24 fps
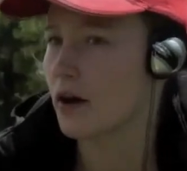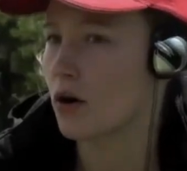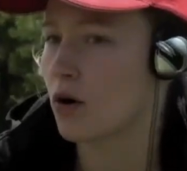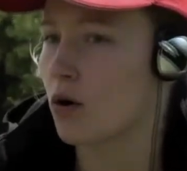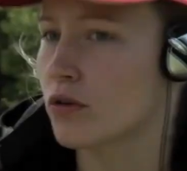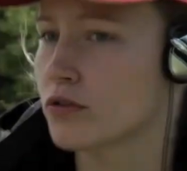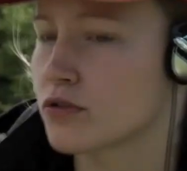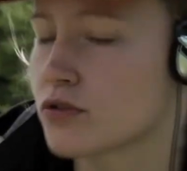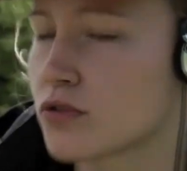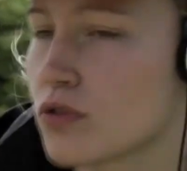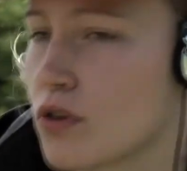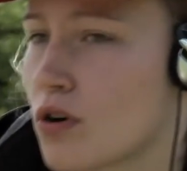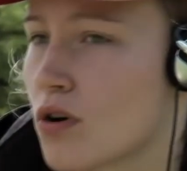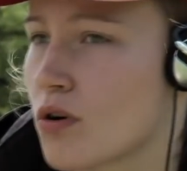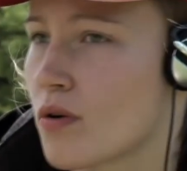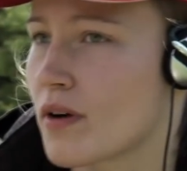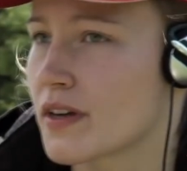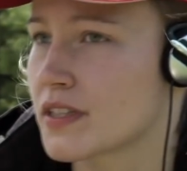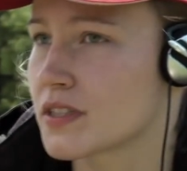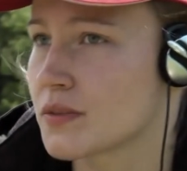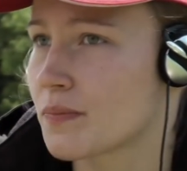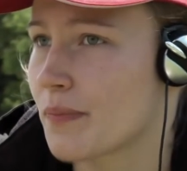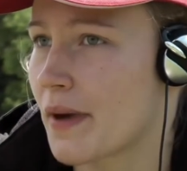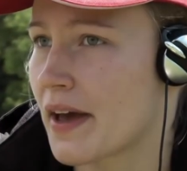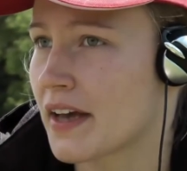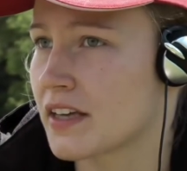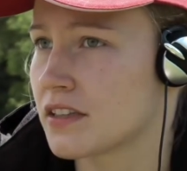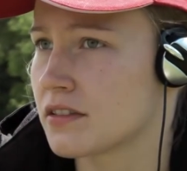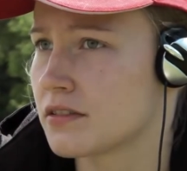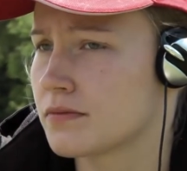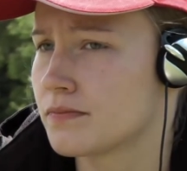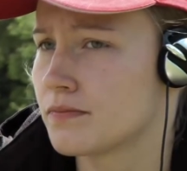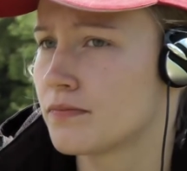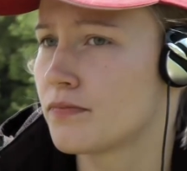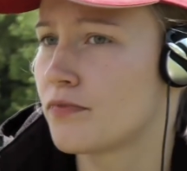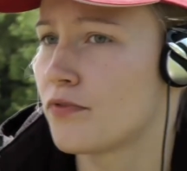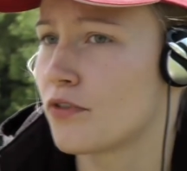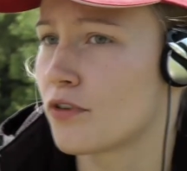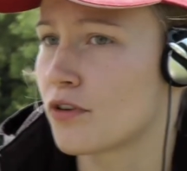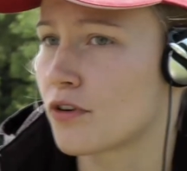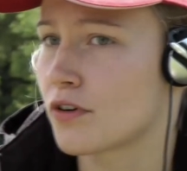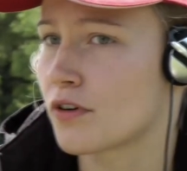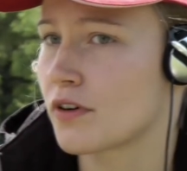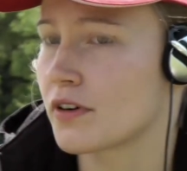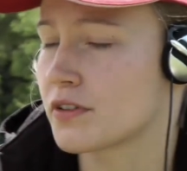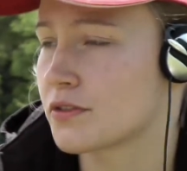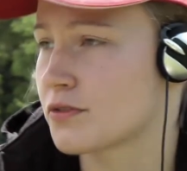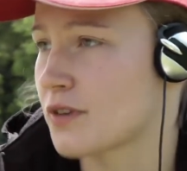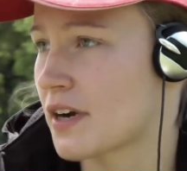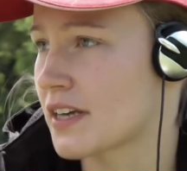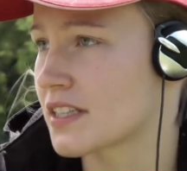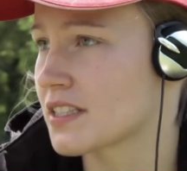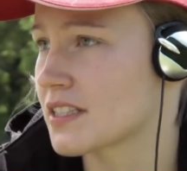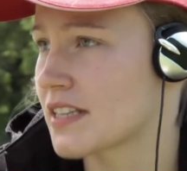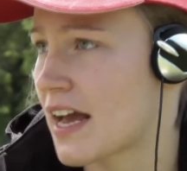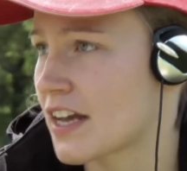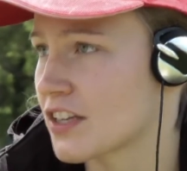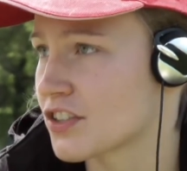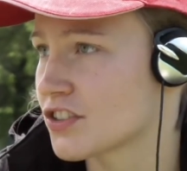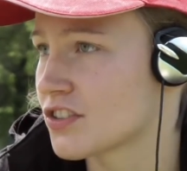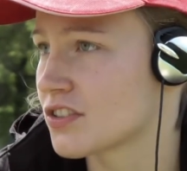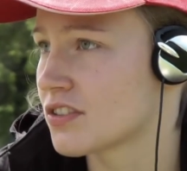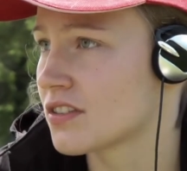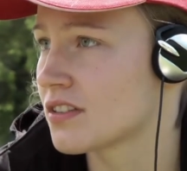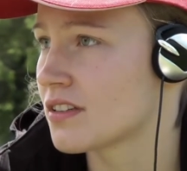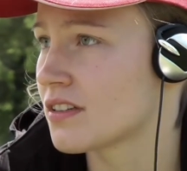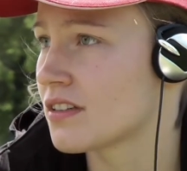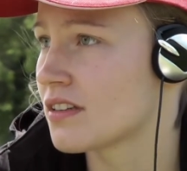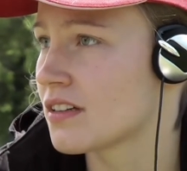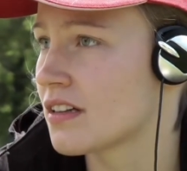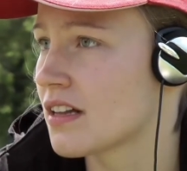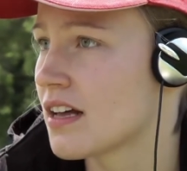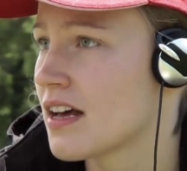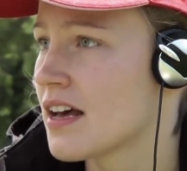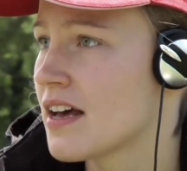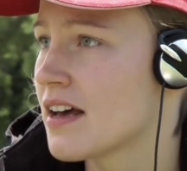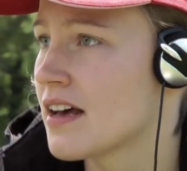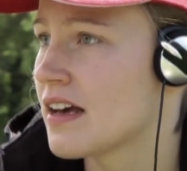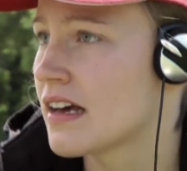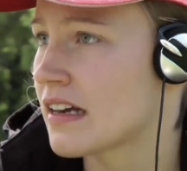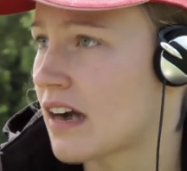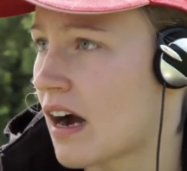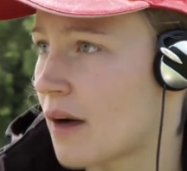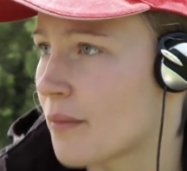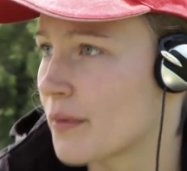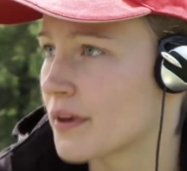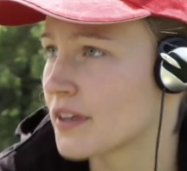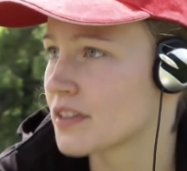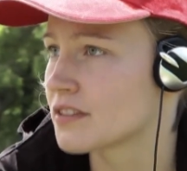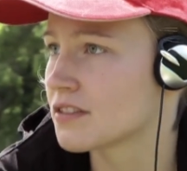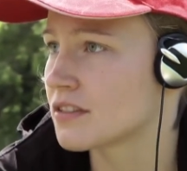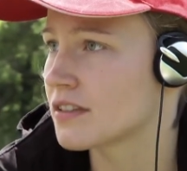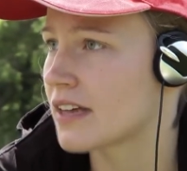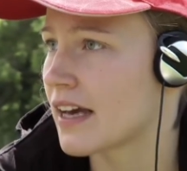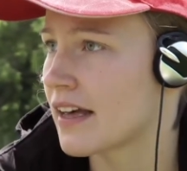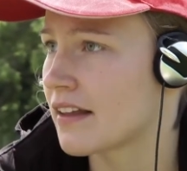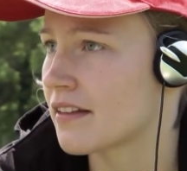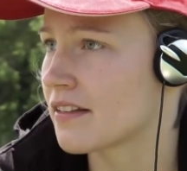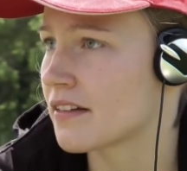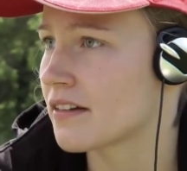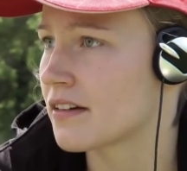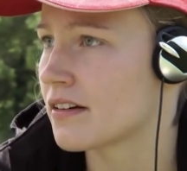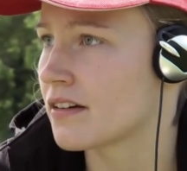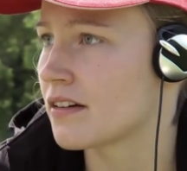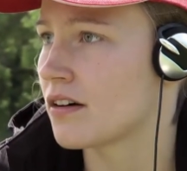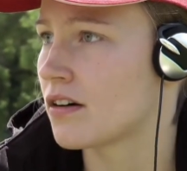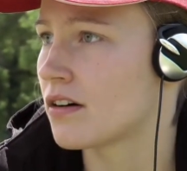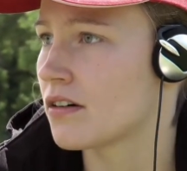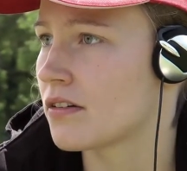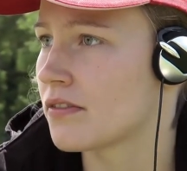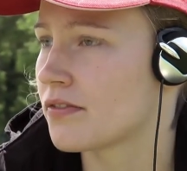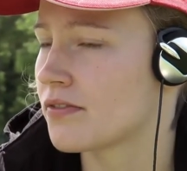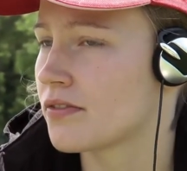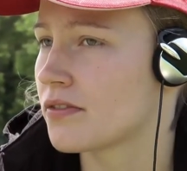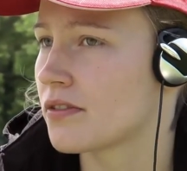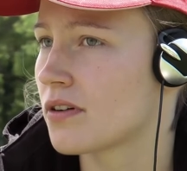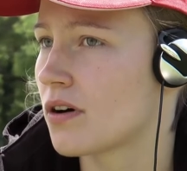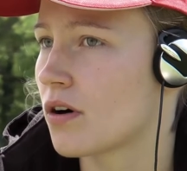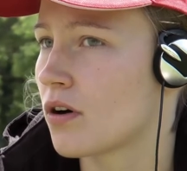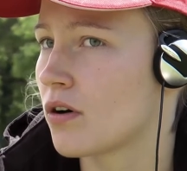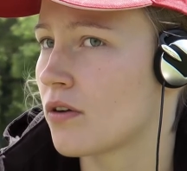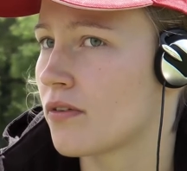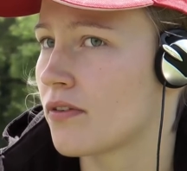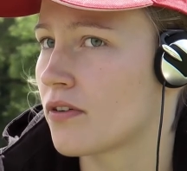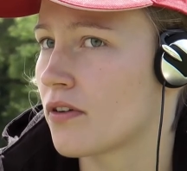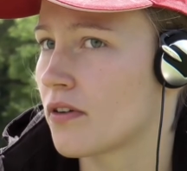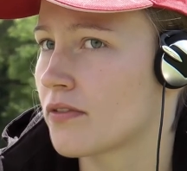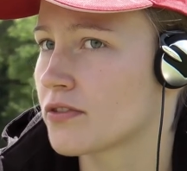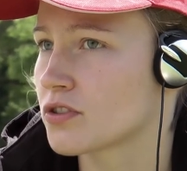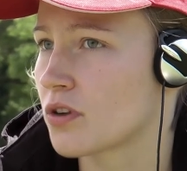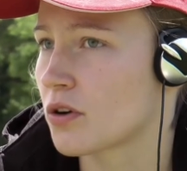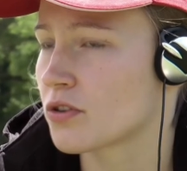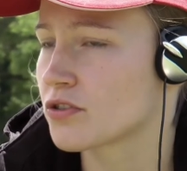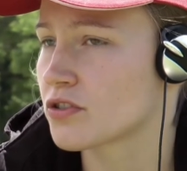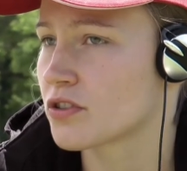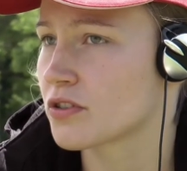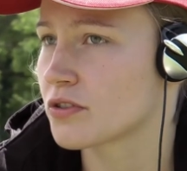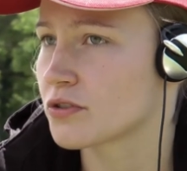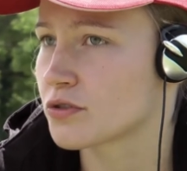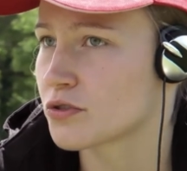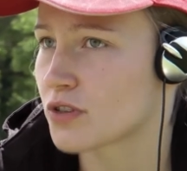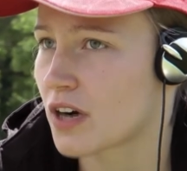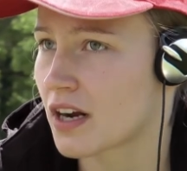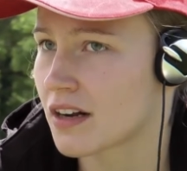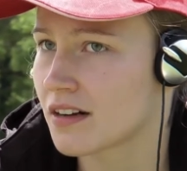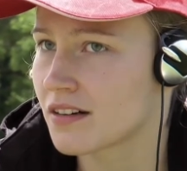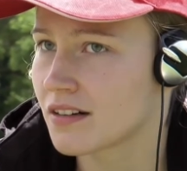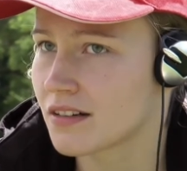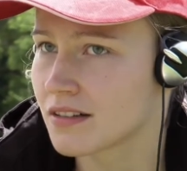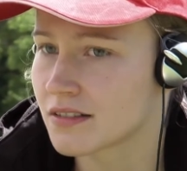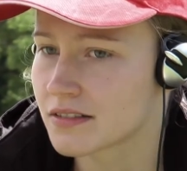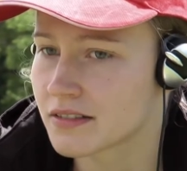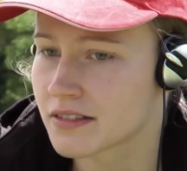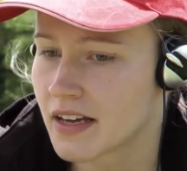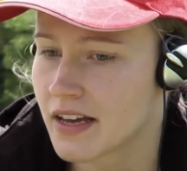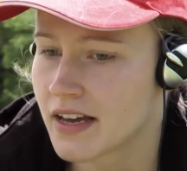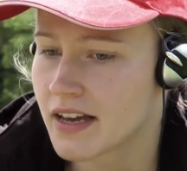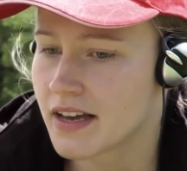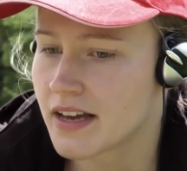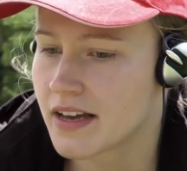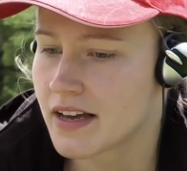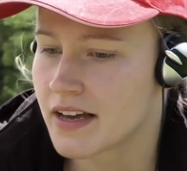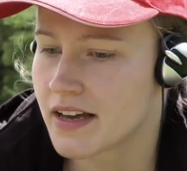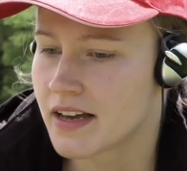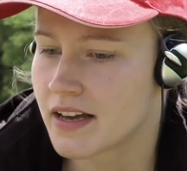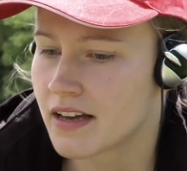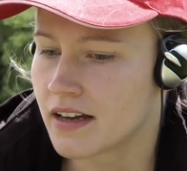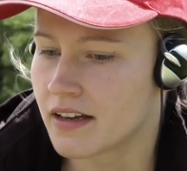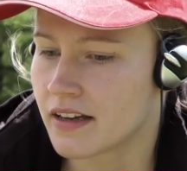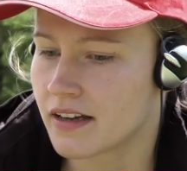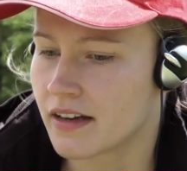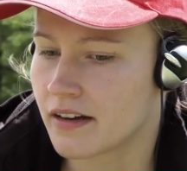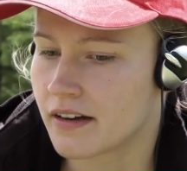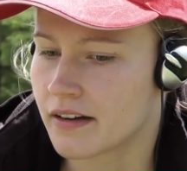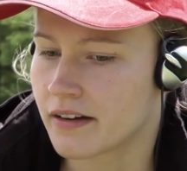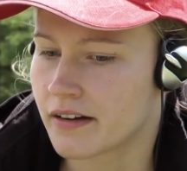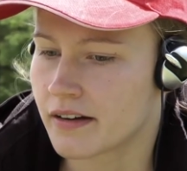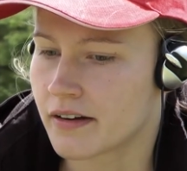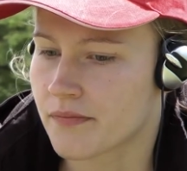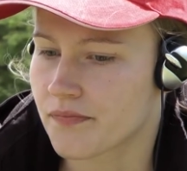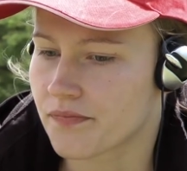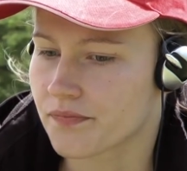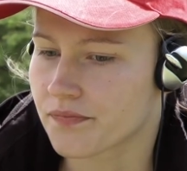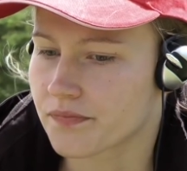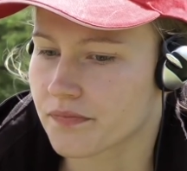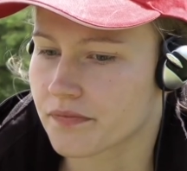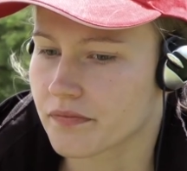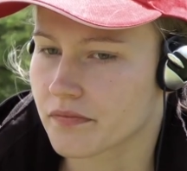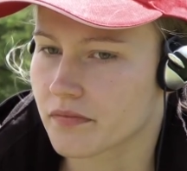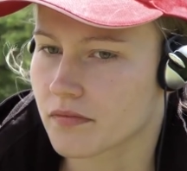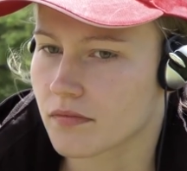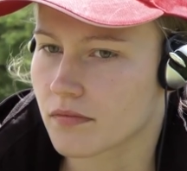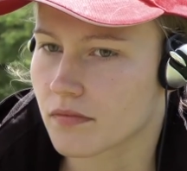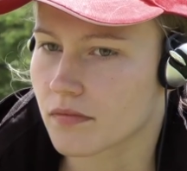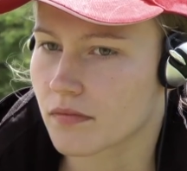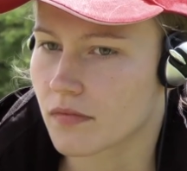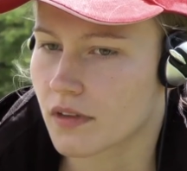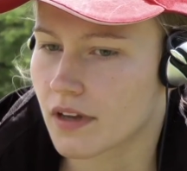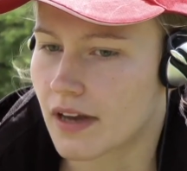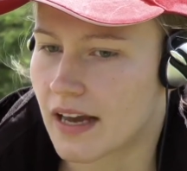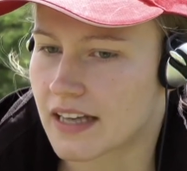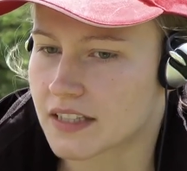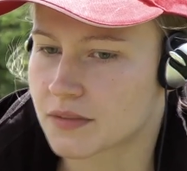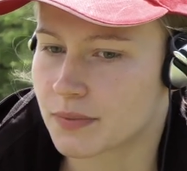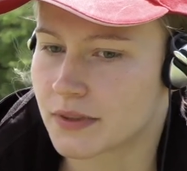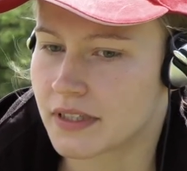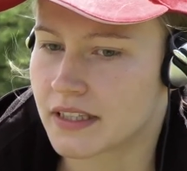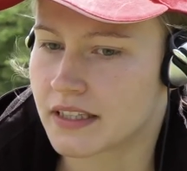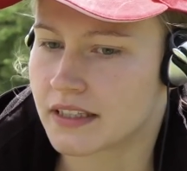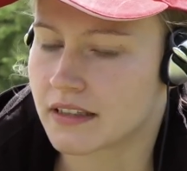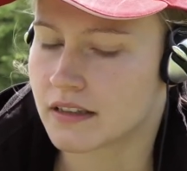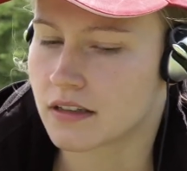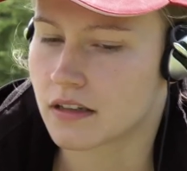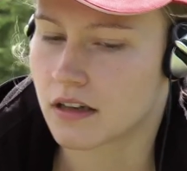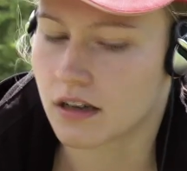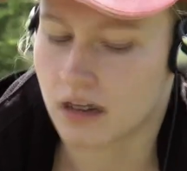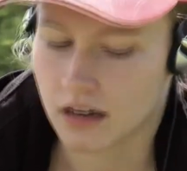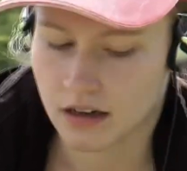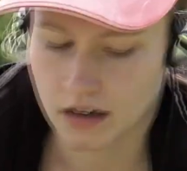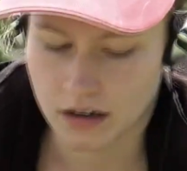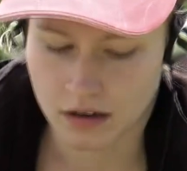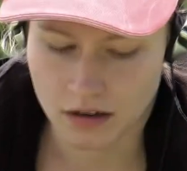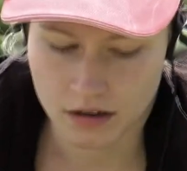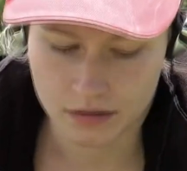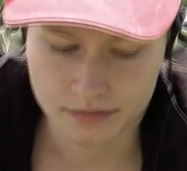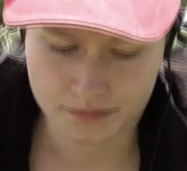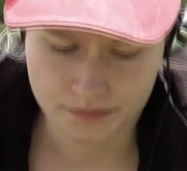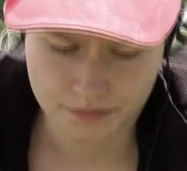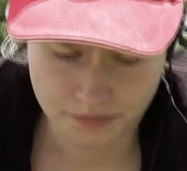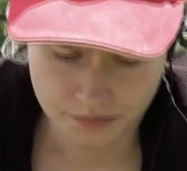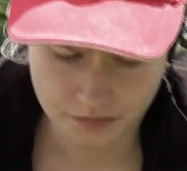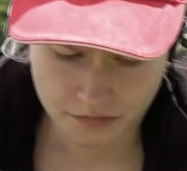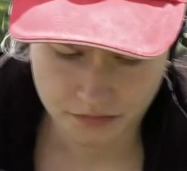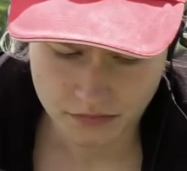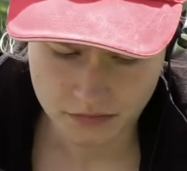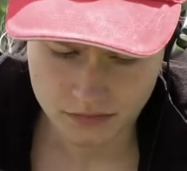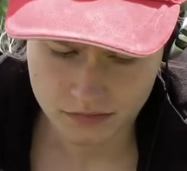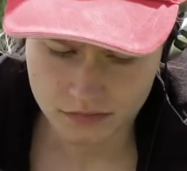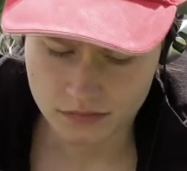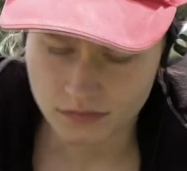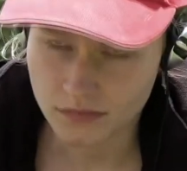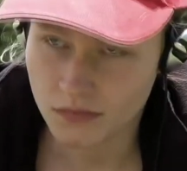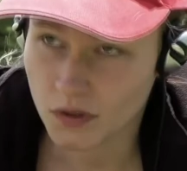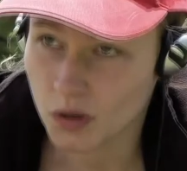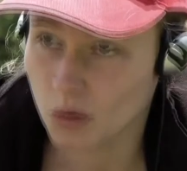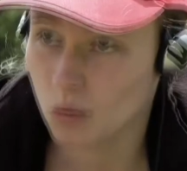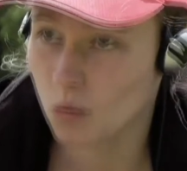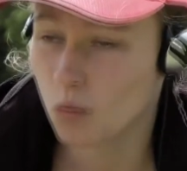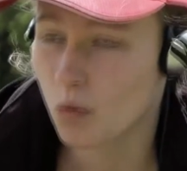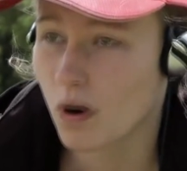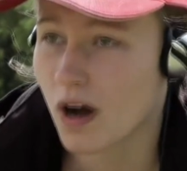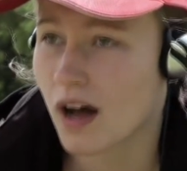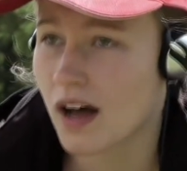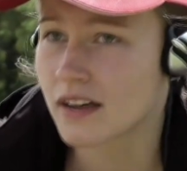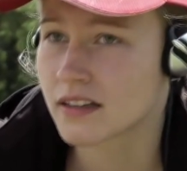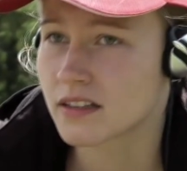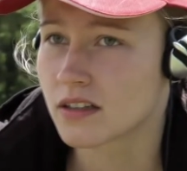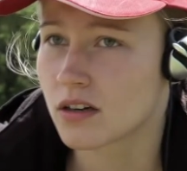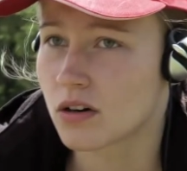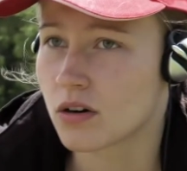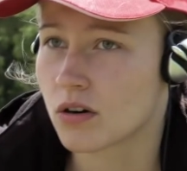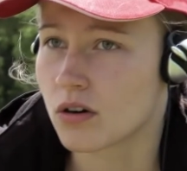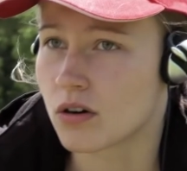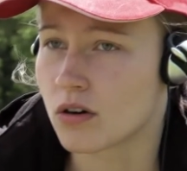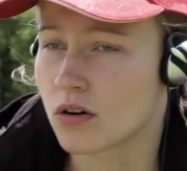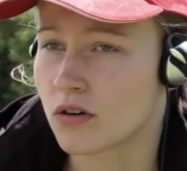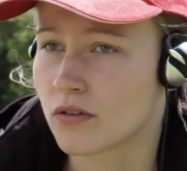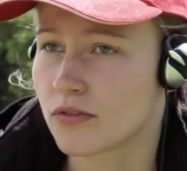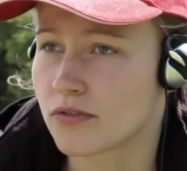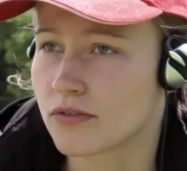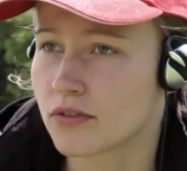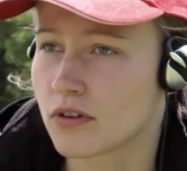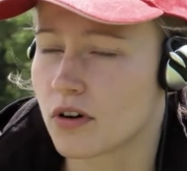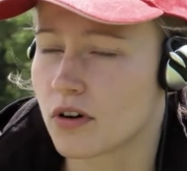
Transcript: also a space for a transnational coming together of social struggles, has been one of,